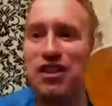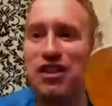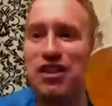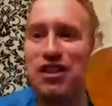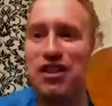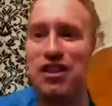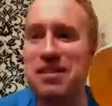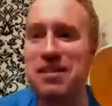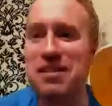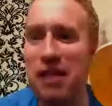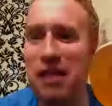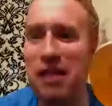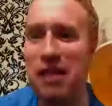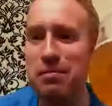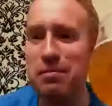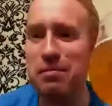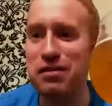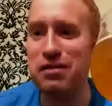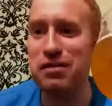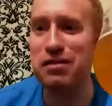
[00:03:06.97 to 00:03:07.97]
But David does
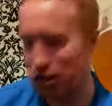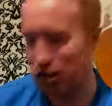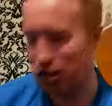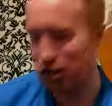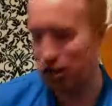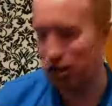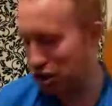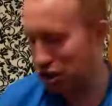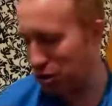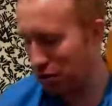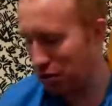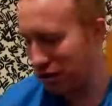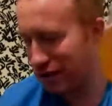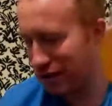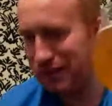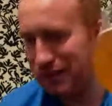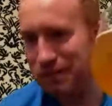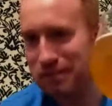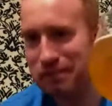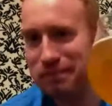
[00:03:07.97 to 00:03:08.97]
that sometimes just as
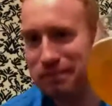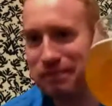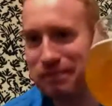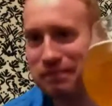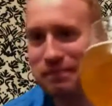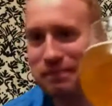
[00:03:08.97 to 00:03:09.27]
a joke.